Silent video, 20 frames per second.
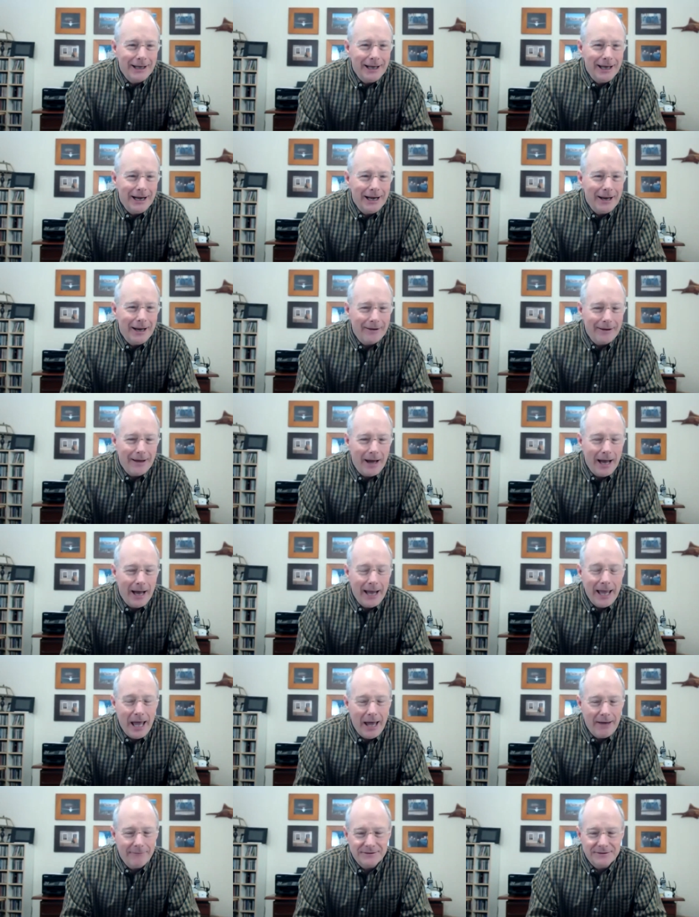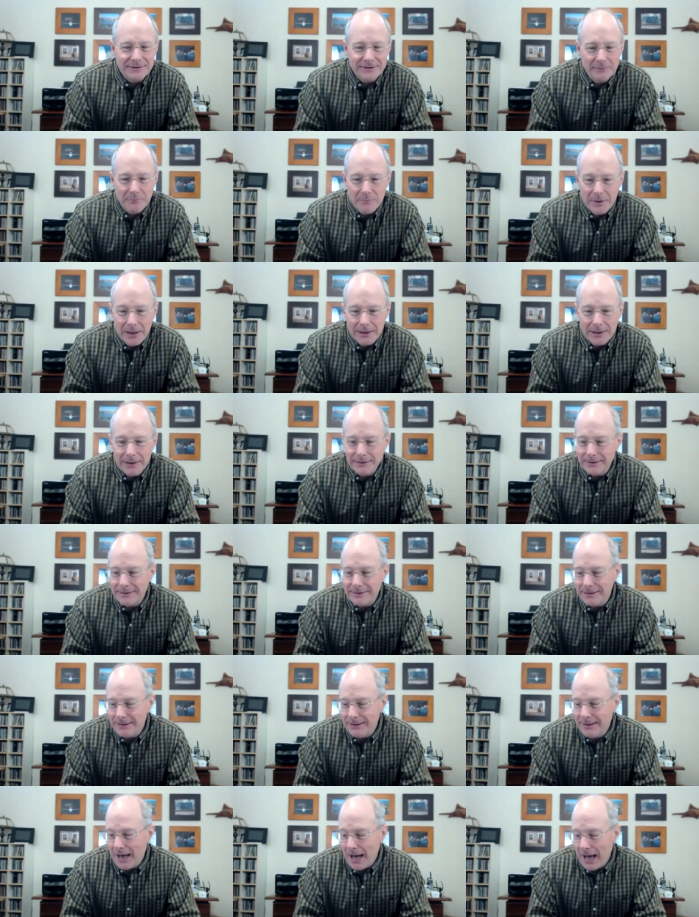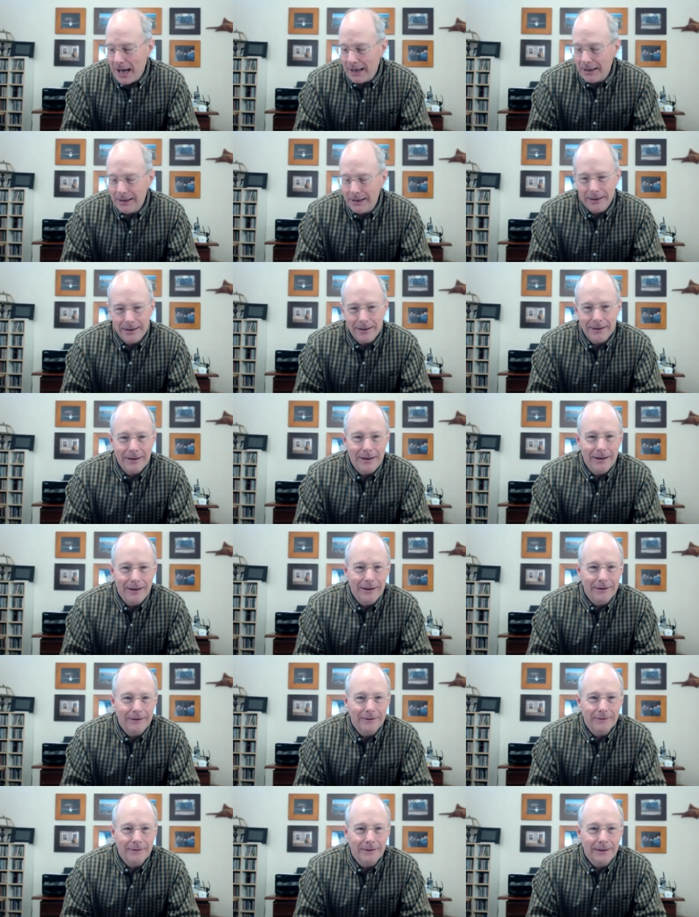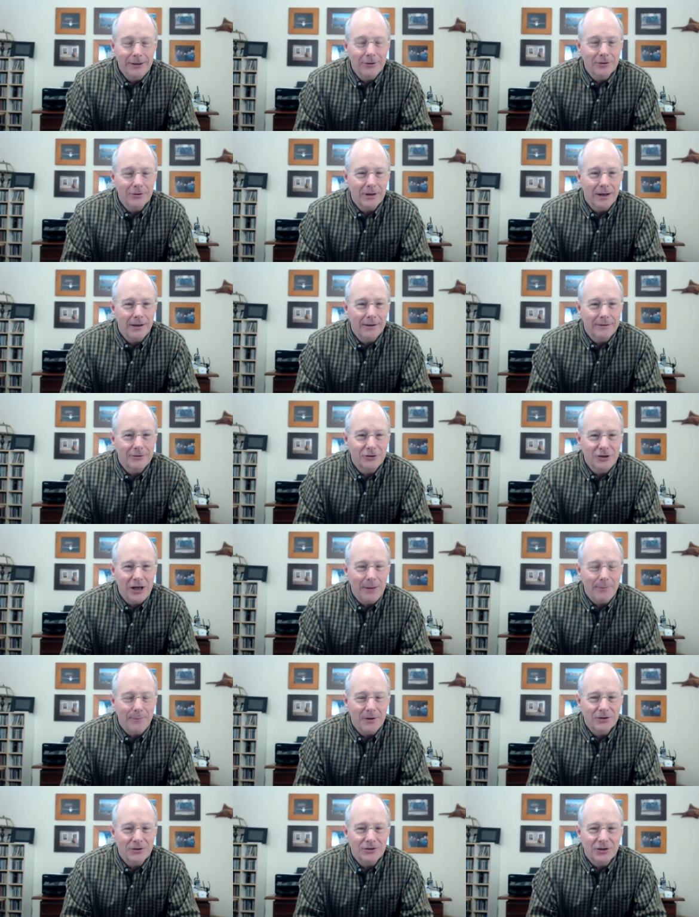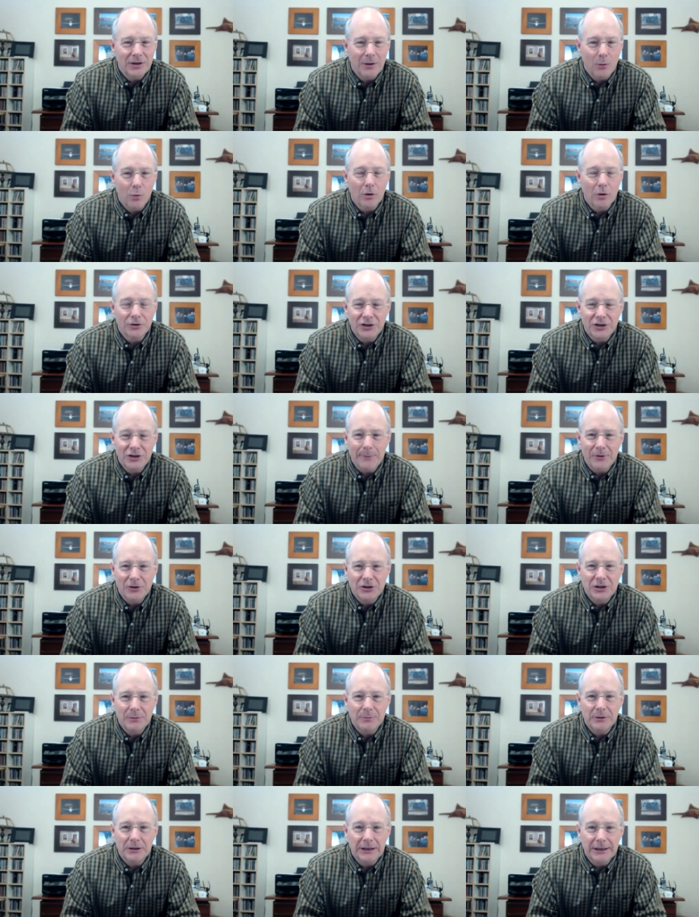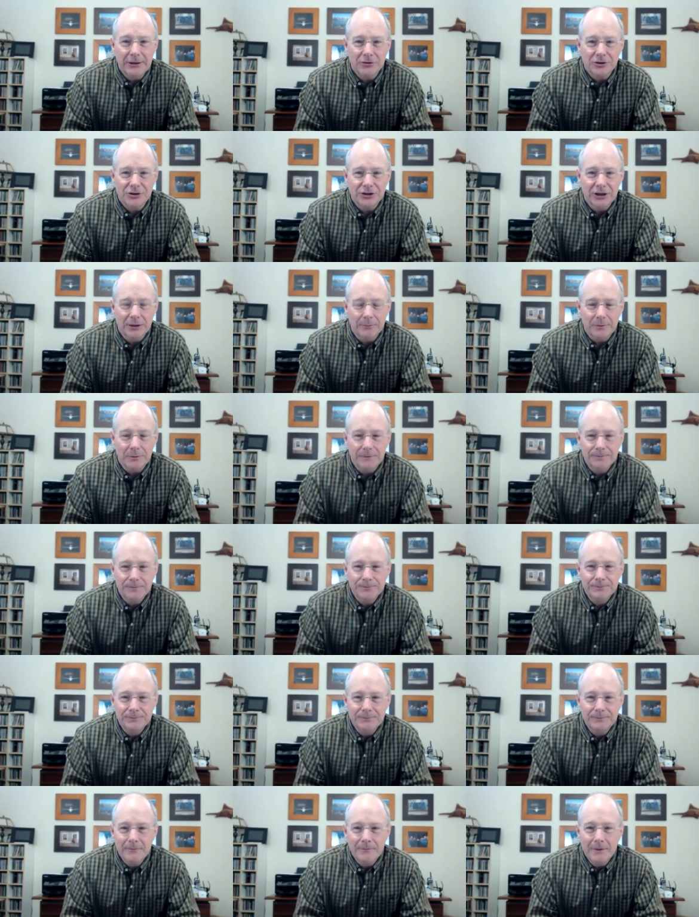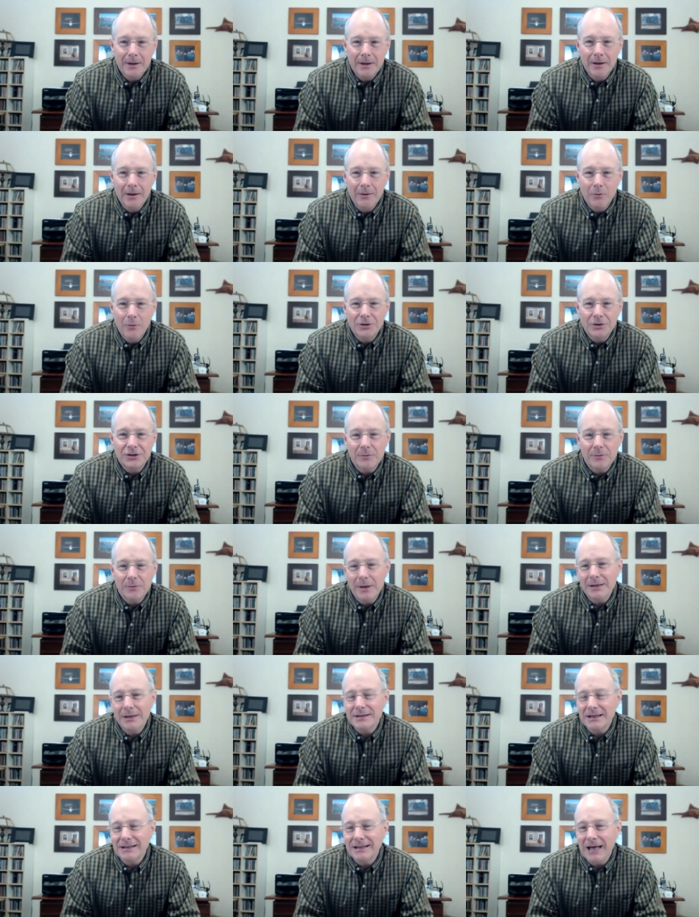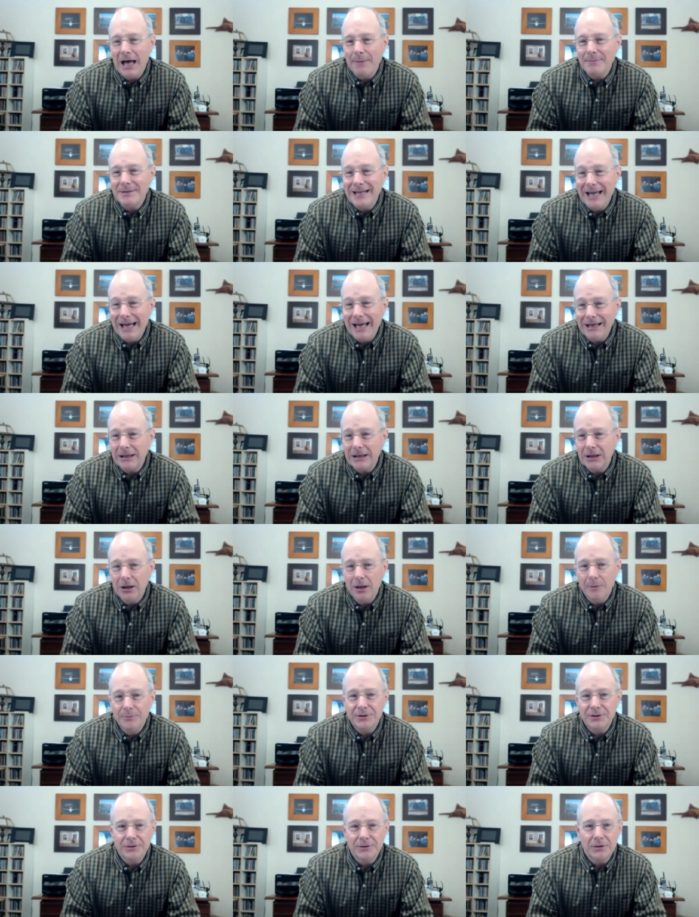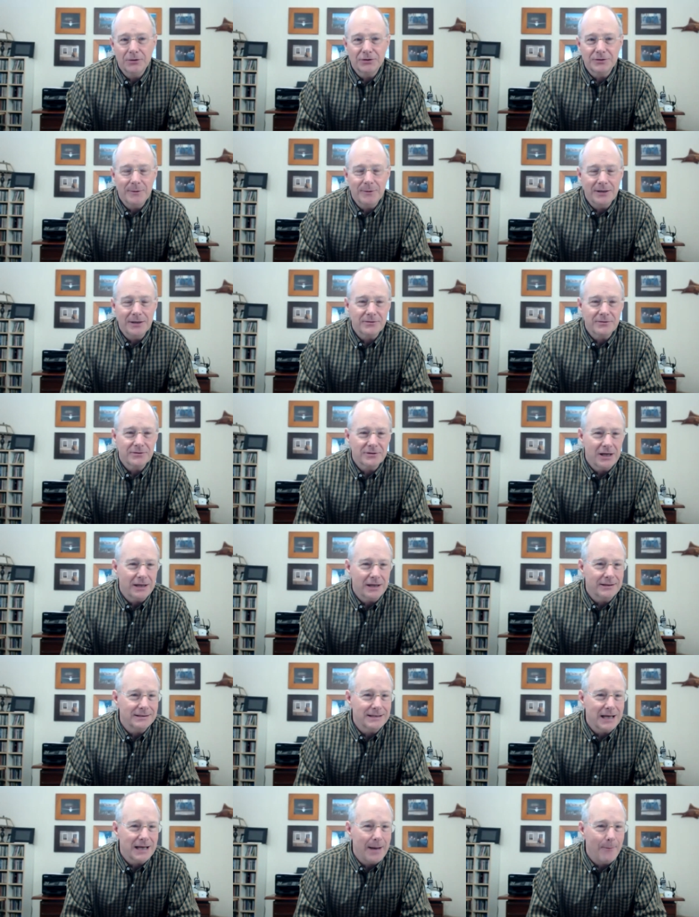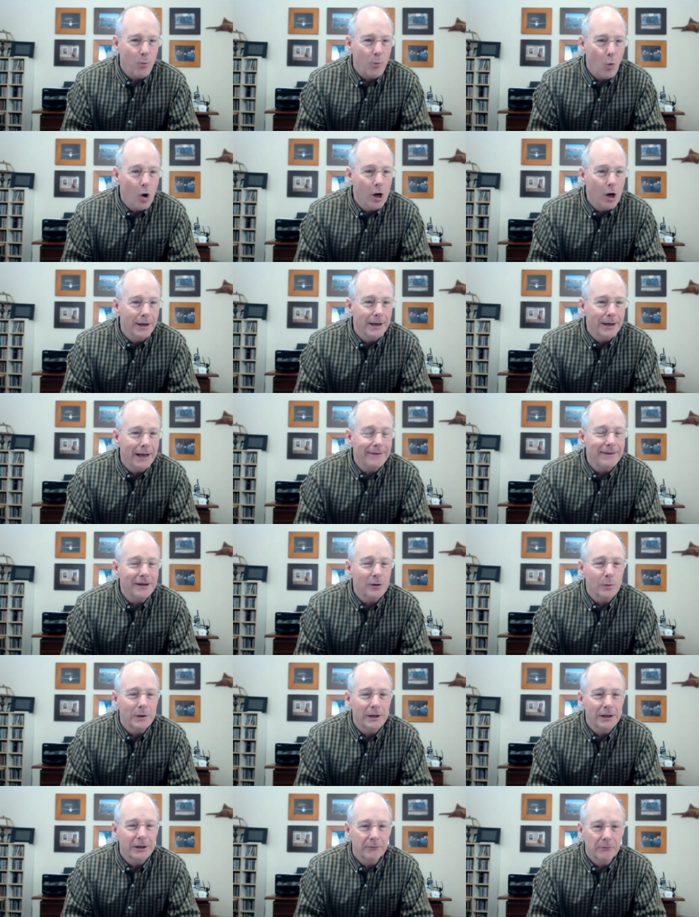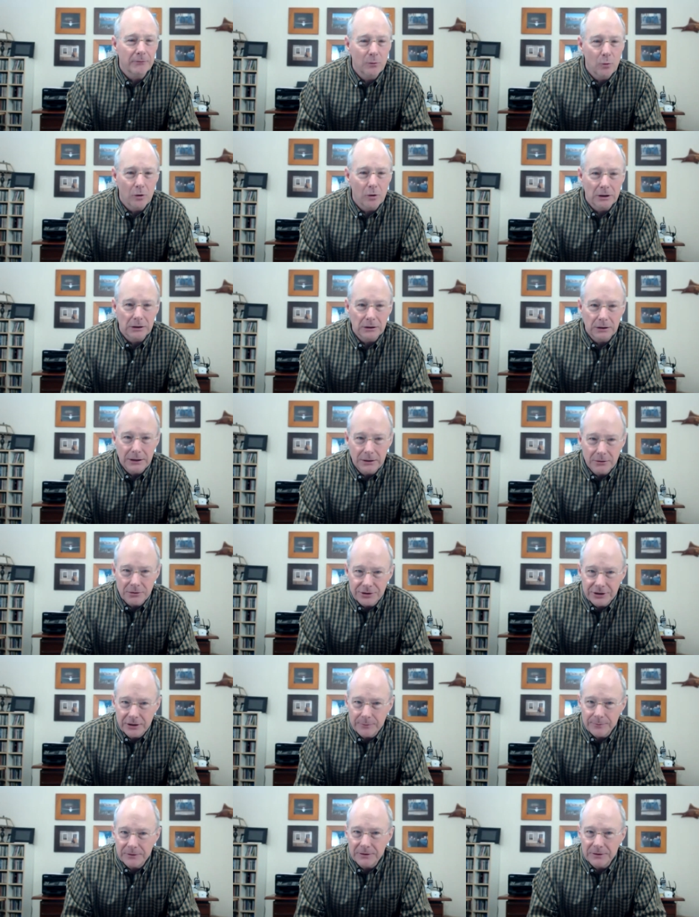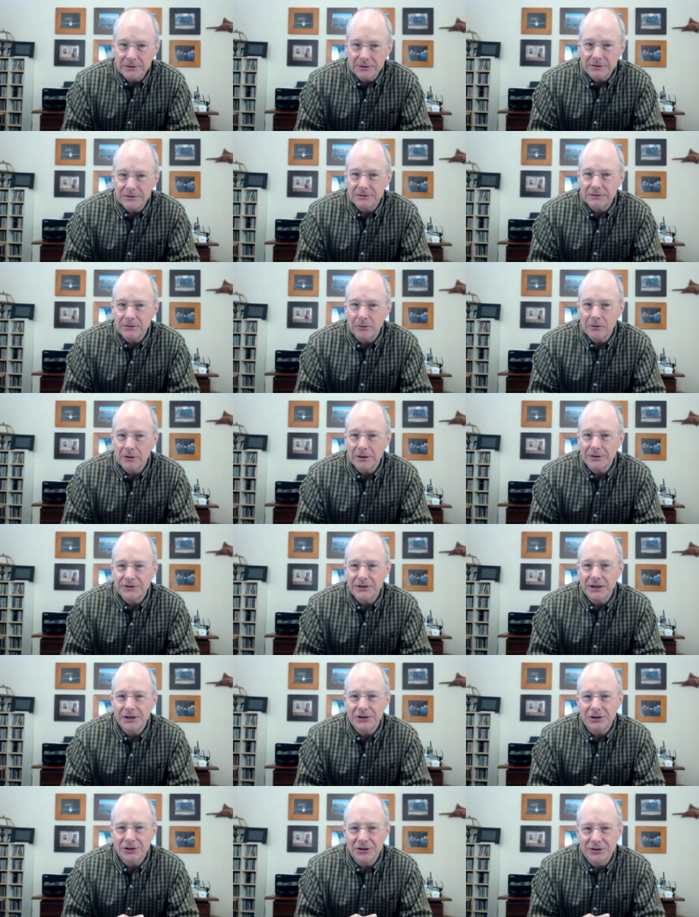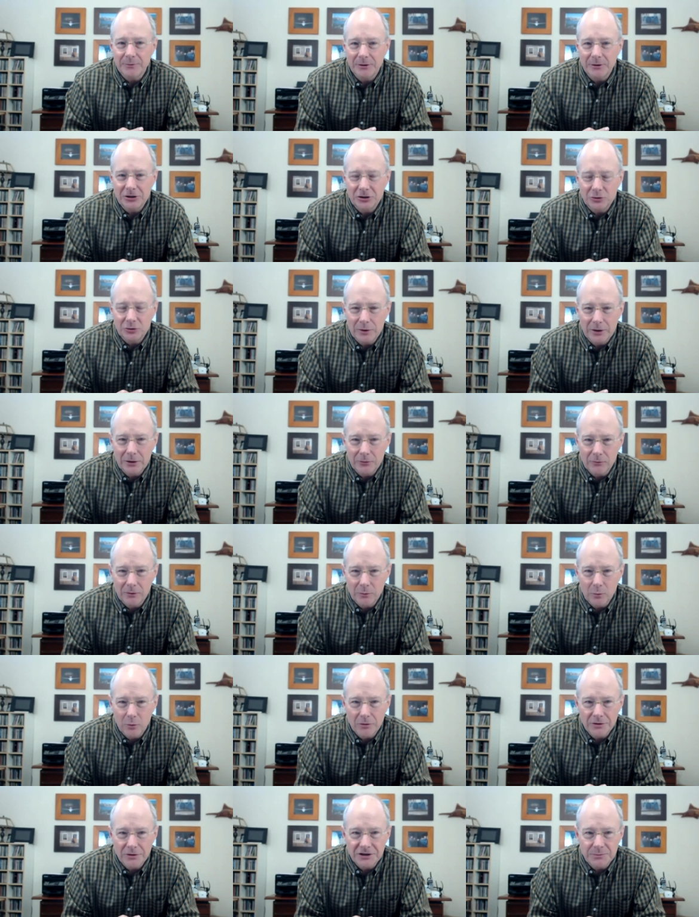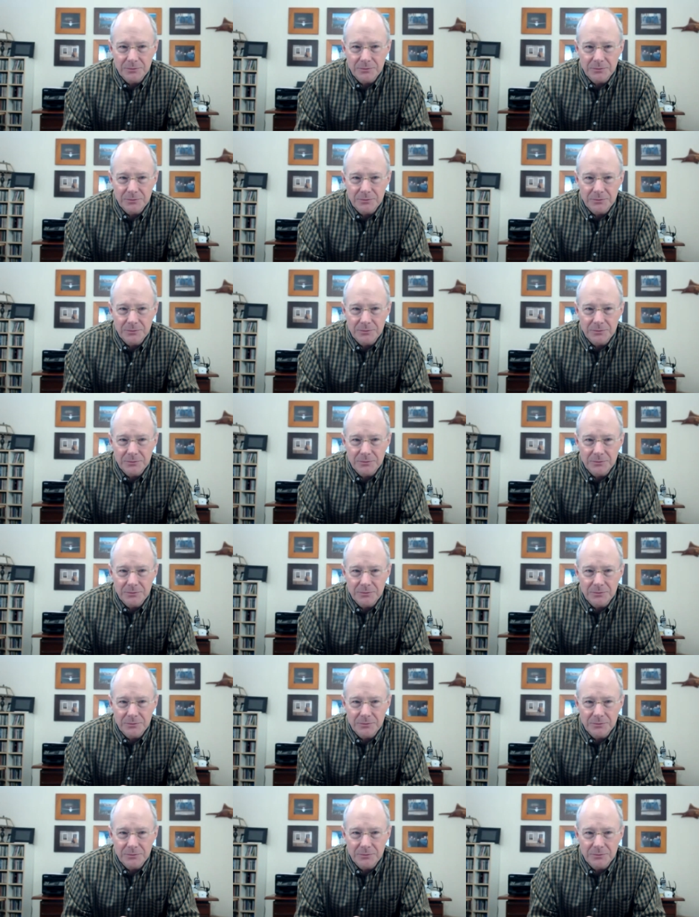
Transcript: and I, I have submitted to TI a leader a championship, a world championship of leadership, which to me is the top 10 clubs in Toastmasters, not the top one. I think we need to reward leadership in this organization as much as we need to reward